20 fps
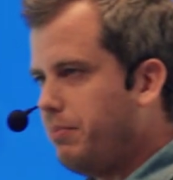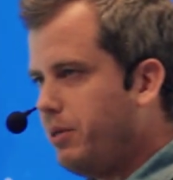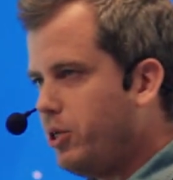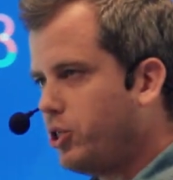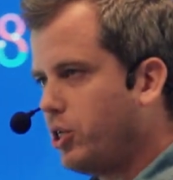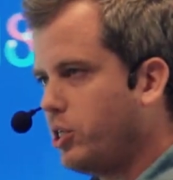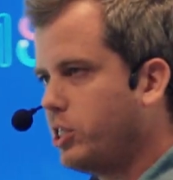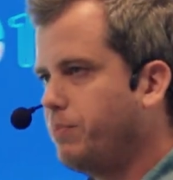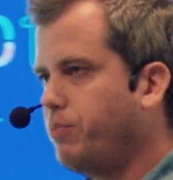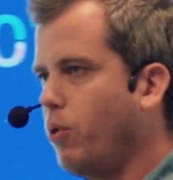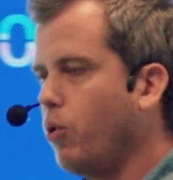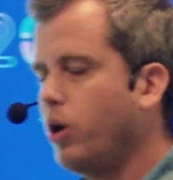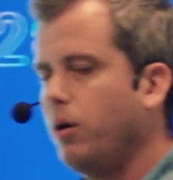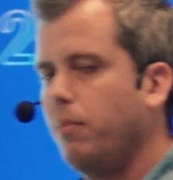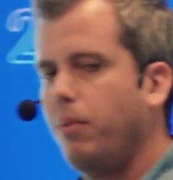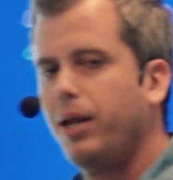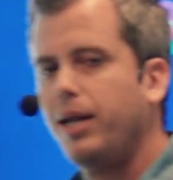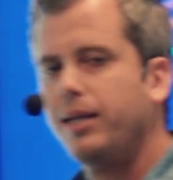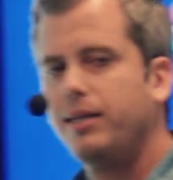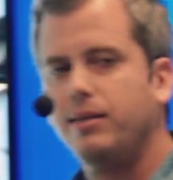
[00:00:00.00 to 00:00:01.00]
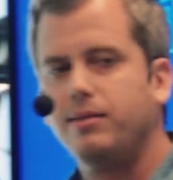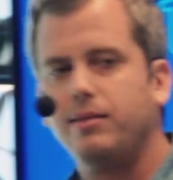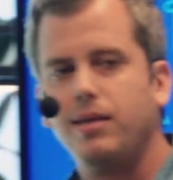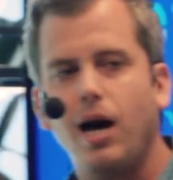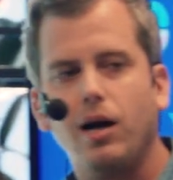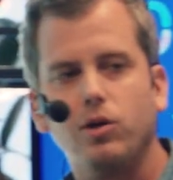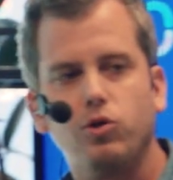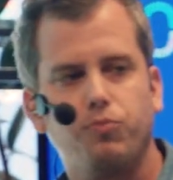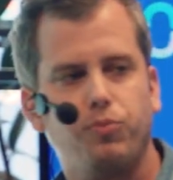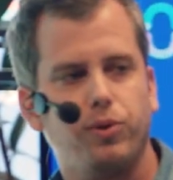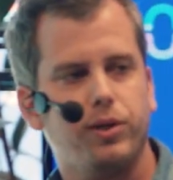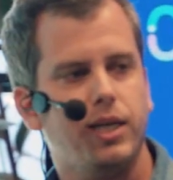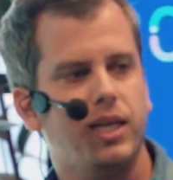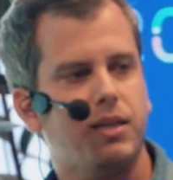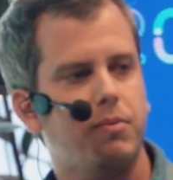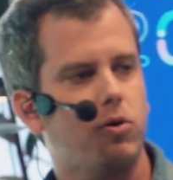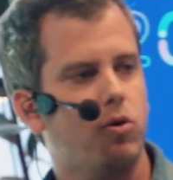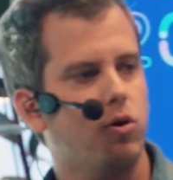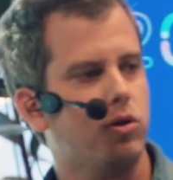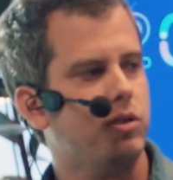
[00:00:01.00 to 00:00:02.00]
Mishka spoke about it. It's hard to
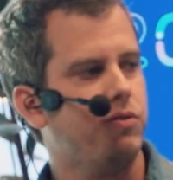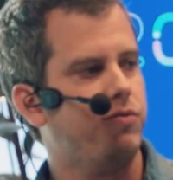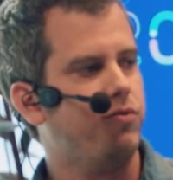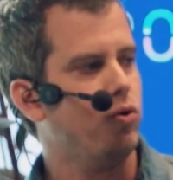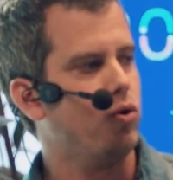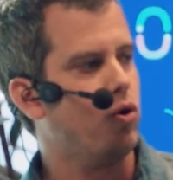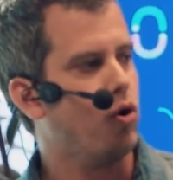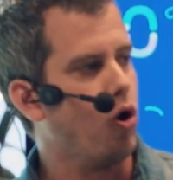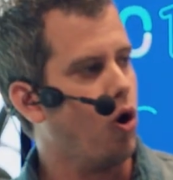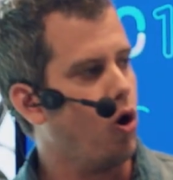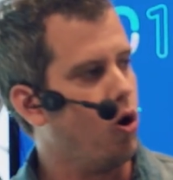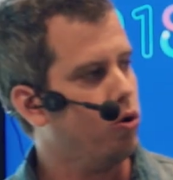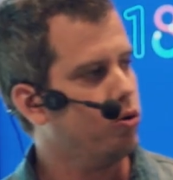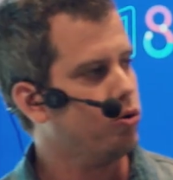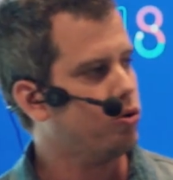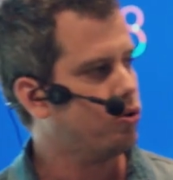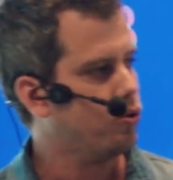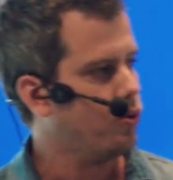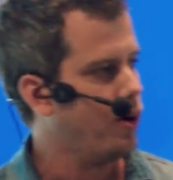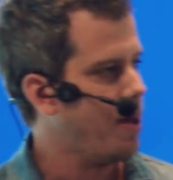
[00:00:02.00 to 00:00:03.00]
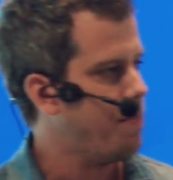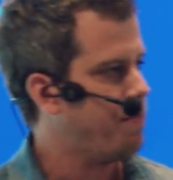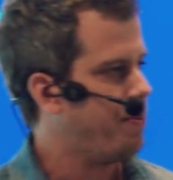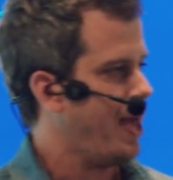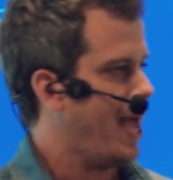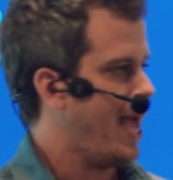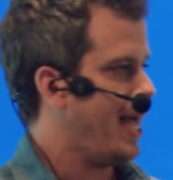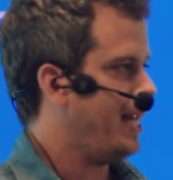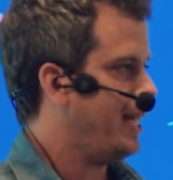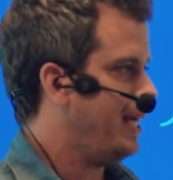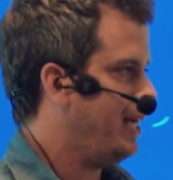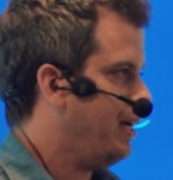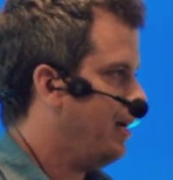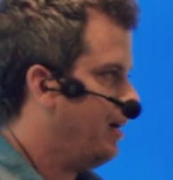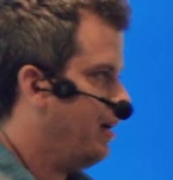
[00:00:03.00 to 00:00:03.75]
predict because if you go to App Annie,